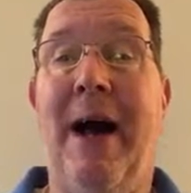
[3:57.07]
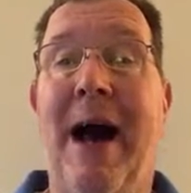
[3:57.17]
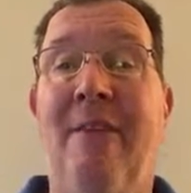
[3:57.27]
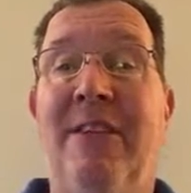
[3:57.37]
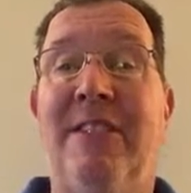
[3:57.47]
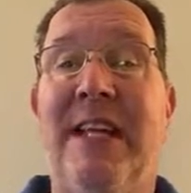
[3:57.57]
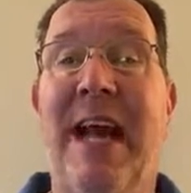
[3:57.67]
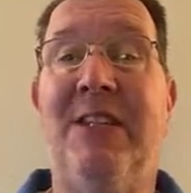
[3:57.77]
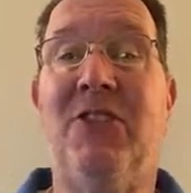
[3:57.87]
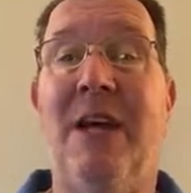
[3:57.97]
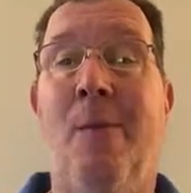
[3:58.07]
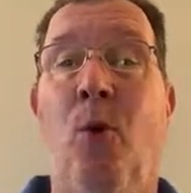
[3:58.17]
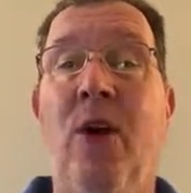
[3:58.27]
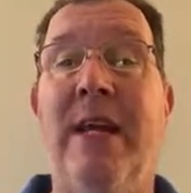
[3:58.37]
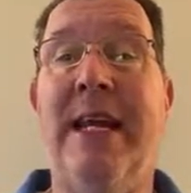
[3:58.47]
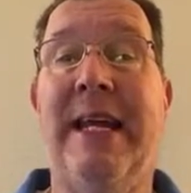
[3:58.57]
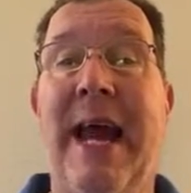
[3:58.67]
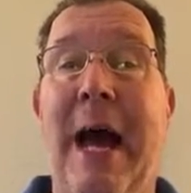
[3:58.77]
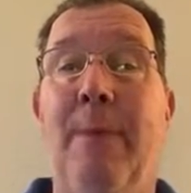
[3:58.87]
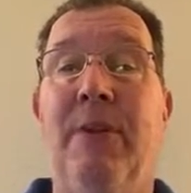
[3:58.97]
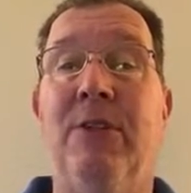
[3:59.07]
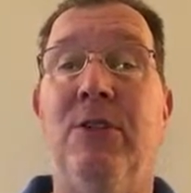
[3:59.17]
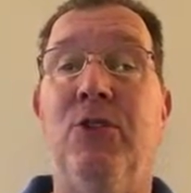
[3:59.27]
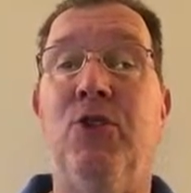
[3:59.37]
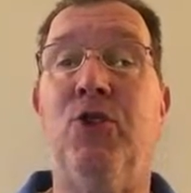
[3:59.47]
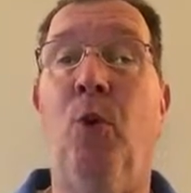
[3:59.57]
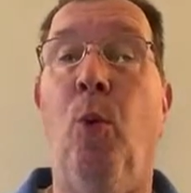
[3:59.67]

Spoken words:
obviously had some working capital to